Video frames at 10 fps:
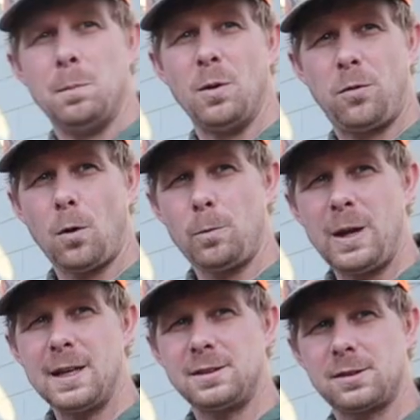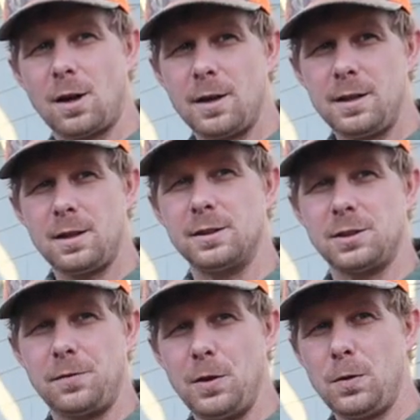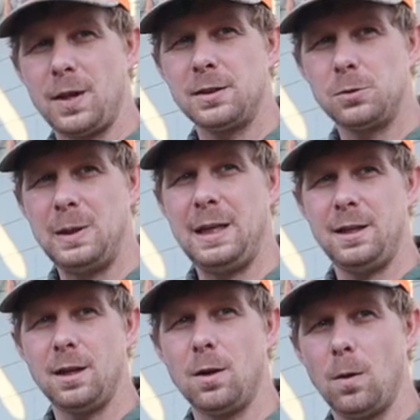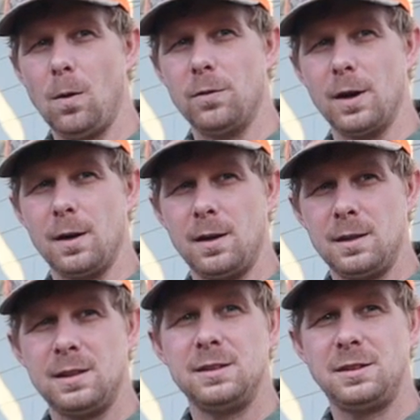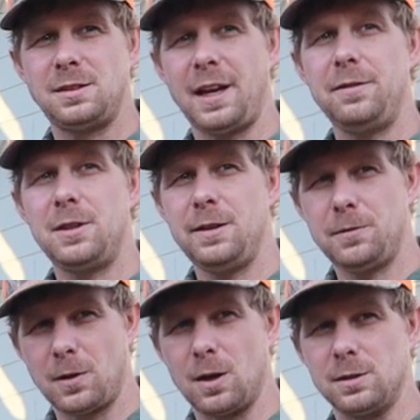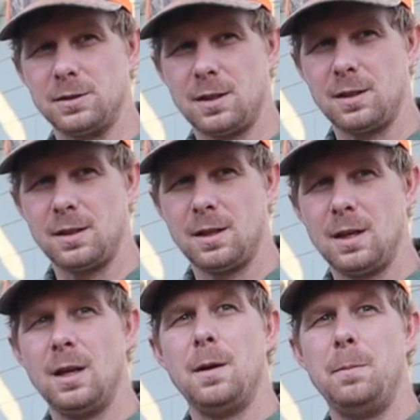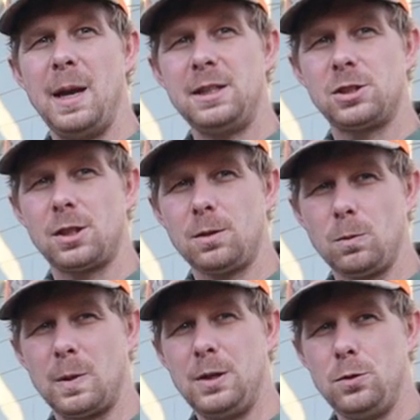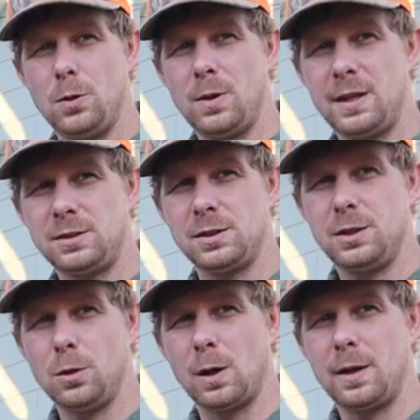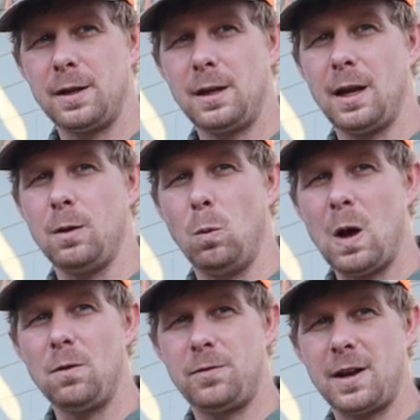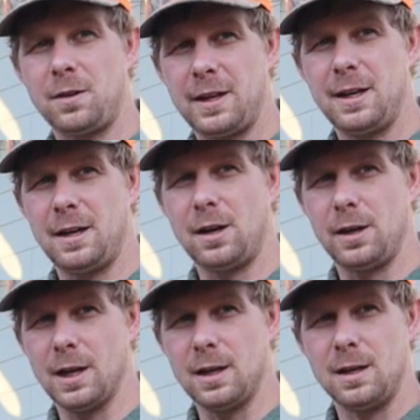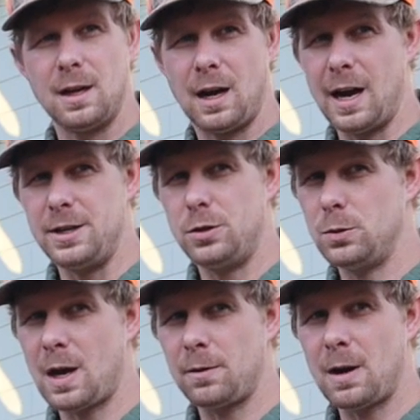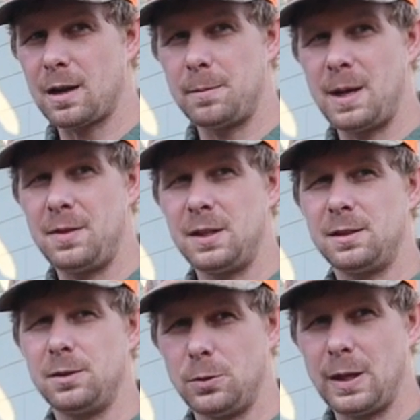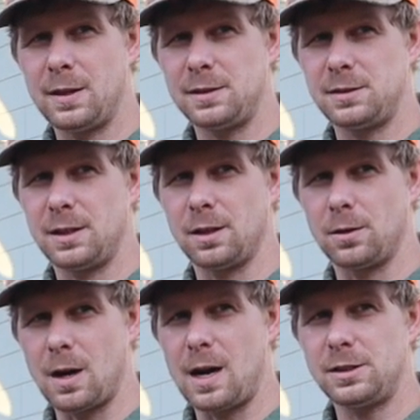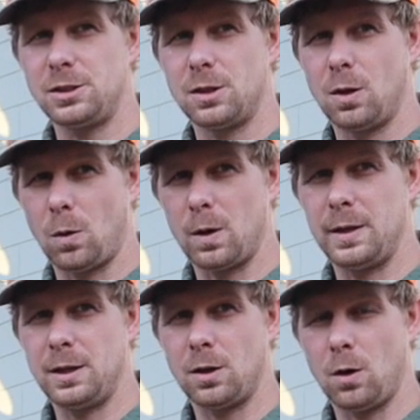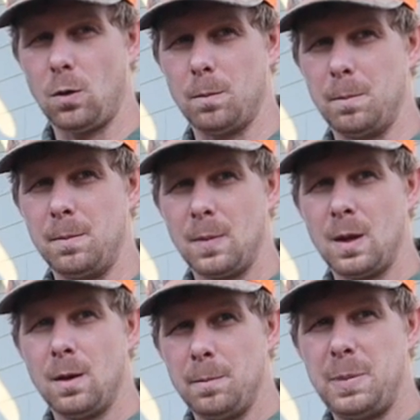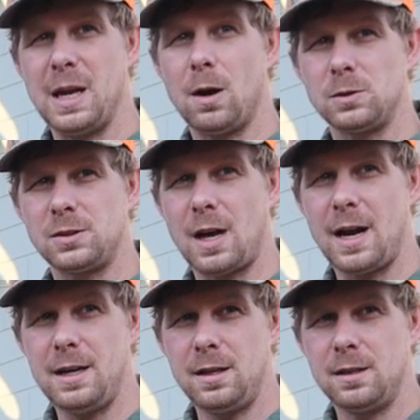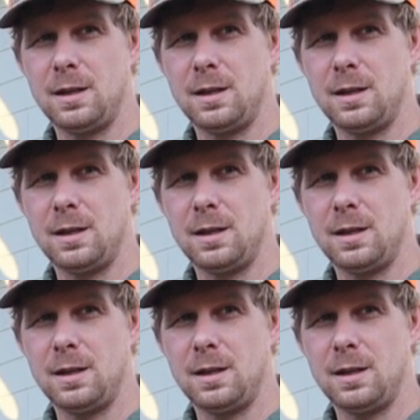Before we get started, there's a few things we need to go over. Safety first. Make sure when you do this, you are in a well-ventilated area. I do not recommend doing this in a garage or in your home. Be outside